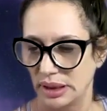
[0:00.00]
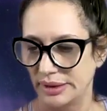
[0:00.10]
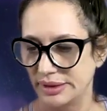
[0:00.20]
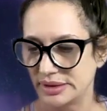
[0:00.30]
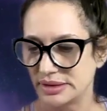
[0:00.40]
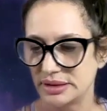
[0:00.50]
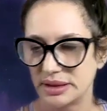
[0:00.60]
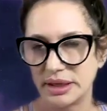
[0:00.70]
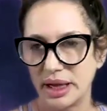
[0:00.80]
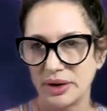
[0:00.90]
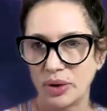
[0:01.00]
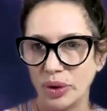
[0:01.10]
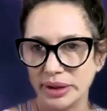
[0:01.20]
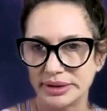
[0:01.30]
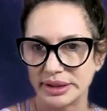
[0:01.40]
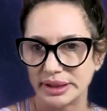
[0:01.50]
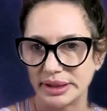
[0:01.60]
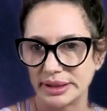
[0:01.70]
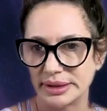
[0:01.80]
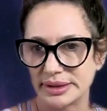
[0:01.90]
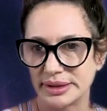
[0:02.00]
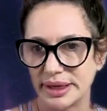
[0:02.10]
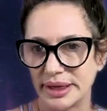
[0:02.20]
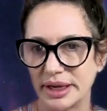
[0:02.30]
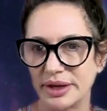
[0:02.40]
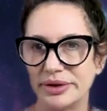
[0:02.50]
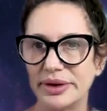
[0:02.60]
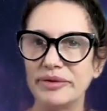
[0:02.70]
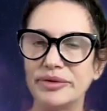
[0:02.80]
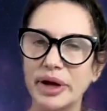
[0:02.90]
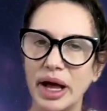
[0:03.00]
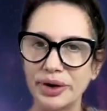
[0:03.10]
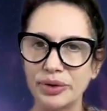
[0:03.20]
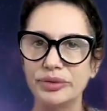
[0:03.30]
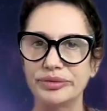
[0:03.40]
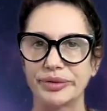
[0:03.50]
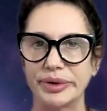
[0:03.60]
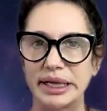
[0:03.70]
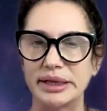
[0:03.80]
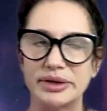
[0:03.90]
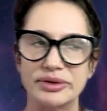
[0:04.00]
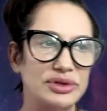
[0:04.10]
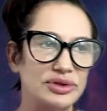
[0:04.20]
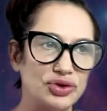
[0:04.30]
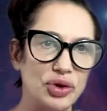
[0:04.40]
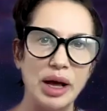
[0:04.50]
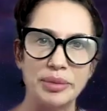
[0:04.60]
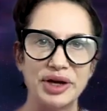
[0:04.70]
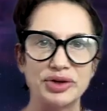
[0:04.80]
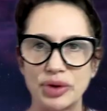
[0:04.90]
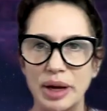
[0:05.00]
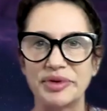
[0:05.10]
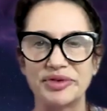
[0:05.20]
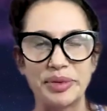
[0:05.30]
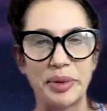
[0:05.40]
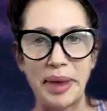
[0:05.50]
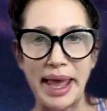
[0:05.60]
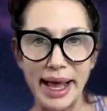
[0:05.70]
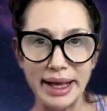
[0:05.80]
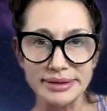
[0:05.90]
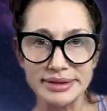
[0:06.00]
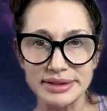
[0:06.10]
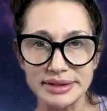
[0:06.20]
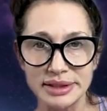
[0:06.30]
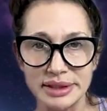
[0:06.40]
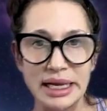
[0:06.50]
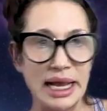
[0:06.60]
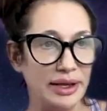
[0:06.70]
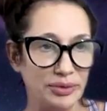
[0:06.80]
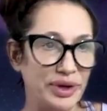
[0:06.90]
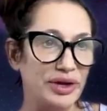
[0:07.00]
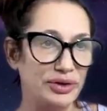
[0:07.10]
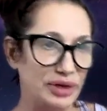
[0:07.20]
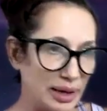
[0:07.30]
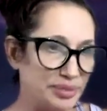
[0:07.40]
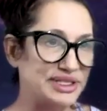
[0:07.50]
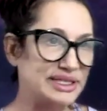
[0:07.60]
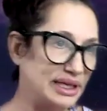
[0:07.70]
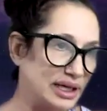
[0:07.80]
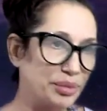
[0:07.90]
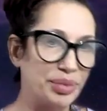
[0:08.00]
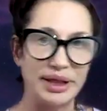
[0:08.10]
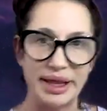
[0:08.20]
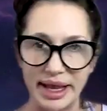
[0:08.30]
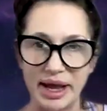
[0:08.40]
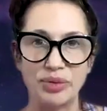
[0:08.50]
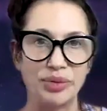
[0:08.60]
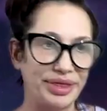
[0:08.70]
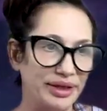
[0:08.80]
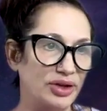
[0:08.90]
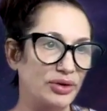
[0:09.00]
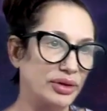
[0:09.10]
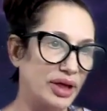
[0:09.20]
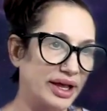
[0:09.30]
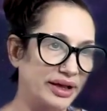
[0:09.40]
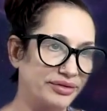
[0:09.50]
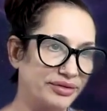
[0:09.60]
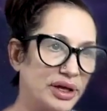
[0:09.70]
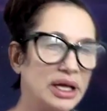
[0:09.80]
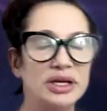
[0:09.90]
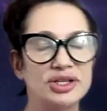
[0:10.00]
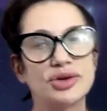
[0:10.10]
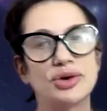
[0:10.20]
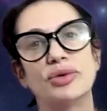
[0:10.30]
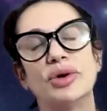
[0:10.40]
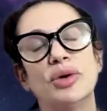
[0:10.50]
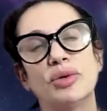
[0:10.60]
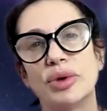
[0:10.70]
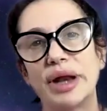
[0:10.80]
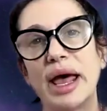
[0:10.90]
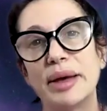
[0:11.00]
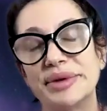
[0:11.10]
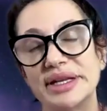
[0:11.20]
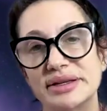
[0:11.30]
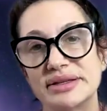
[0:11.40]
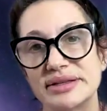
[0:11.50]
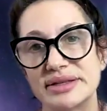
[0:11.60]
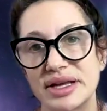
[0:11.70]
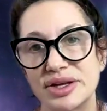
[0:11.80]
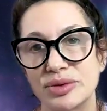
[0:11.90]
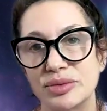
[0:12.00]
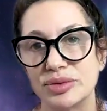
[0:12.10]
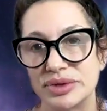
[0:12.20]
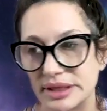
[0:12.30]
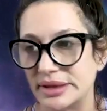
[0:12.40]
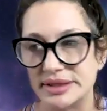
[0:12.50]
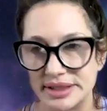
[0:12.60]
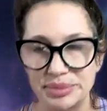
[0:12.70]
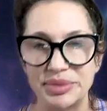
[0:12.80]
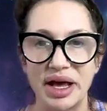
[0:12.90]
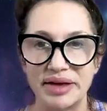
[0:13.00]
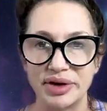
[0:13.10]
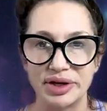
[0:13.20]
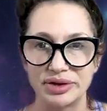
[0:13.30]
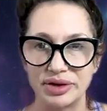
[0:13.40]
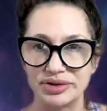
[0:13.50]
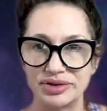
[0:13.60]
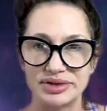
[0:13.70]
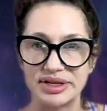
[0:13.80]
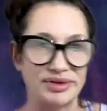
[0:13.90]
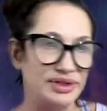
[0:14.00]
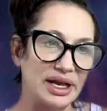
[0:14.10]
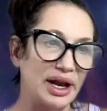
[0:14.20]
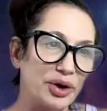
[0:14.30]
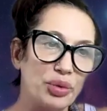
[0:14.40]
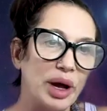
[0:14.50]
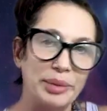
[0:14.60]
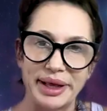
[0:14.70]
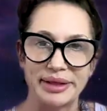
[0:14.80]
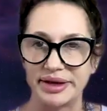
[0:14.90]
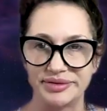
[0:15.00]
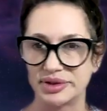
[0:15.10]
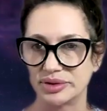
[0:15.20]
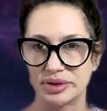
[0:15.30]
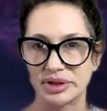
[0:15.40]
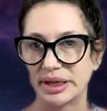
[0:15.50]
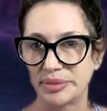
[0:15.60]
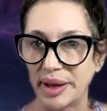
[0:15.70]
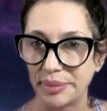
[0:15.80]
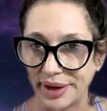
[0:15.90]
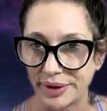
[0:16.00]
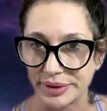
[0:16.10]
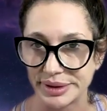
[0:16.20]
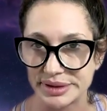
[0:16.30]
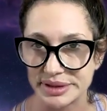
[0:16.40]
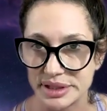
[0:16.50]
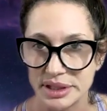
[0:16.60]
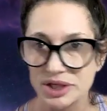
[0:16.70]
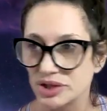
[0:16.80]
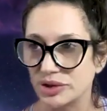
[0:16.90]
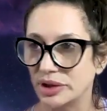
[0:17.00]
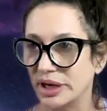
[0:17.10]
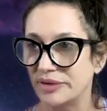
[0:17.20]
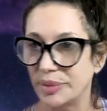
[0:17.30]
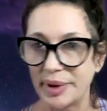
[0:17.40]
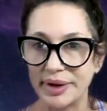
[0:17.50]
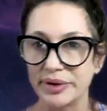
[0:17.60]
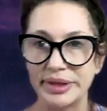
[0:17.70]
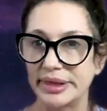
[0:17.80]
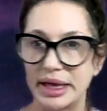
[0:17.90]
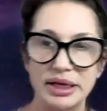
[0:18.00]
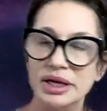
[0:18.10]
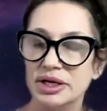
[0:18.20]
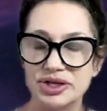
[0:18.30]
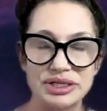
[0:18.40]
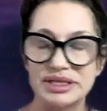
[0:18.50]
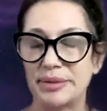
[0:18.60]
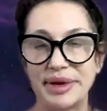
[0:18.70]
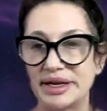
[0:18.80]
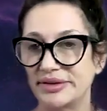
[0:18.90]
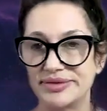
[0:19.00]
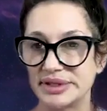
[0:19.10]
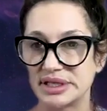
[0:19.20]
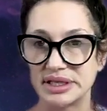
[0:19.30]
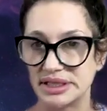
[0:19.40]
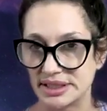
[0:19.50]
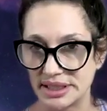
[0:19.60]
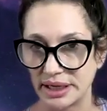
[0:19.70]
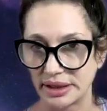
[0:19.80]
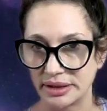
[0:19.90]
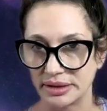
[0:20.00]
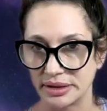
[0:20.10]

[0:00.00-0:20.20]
And this is again haunted. It's like you never got over it. There's a trauma from the past, and where you kept seeing it play out within your life. So what happened is that you did the deep dive onto yourself. You said, I don't want my life to look like my parents. So you could have a parent that just kept getting physically sick.